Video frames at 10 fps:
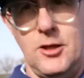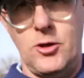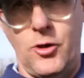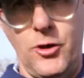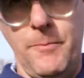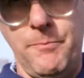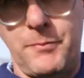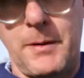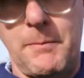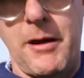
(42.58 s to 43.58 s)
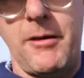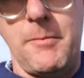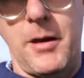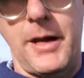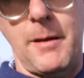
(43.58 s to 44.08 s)
look on them, bearing
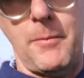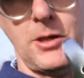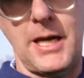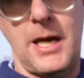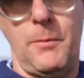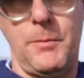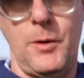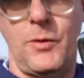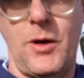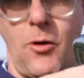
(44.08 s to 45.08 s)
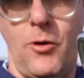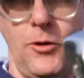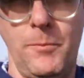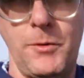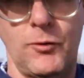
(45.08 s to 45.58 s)
in mind how much help you got on
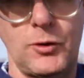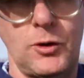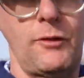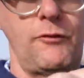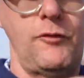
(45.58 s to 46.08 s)
them. You've also got the